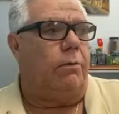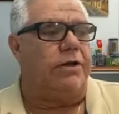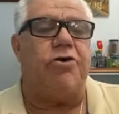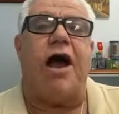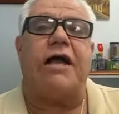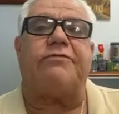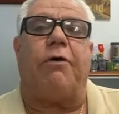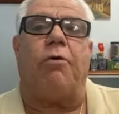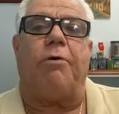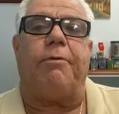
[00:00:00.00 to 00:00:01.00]
When you ask
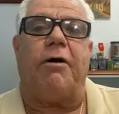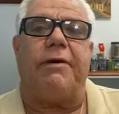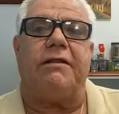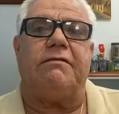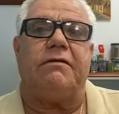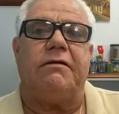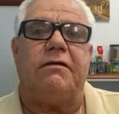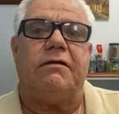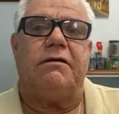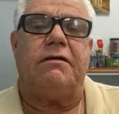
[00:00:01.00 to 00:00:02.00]
for a work permit,
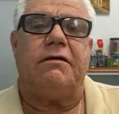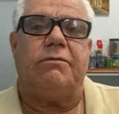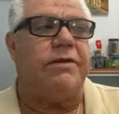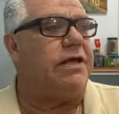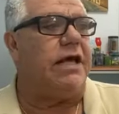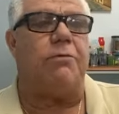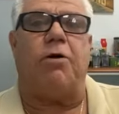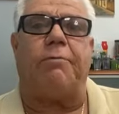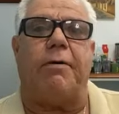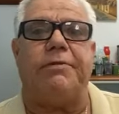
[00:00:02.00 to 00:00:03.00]
when you get a
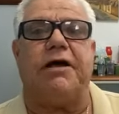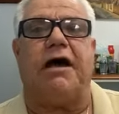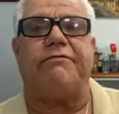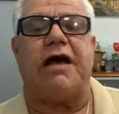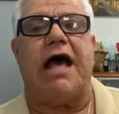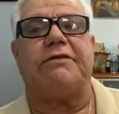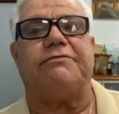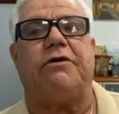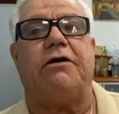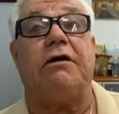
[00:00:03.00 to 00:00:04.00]
work permit, you have to
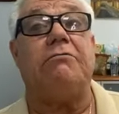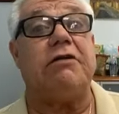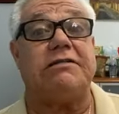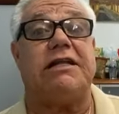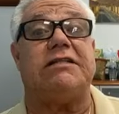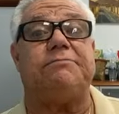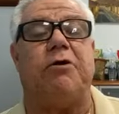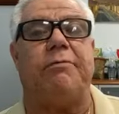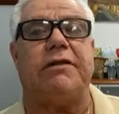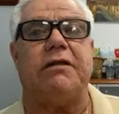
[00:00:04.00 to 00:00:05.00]
ask for residence
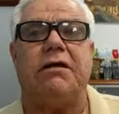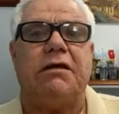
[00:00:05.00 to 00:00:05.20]
permit.